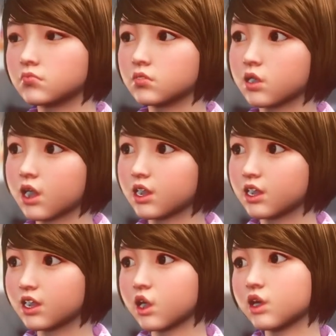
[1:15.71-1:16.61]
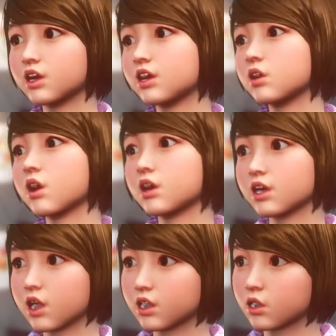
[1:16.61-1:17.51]
What you need
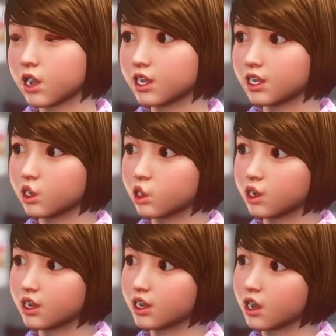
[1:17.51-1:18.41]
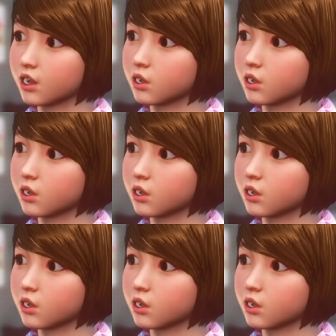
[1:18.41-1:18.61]
is a dreaming maiden.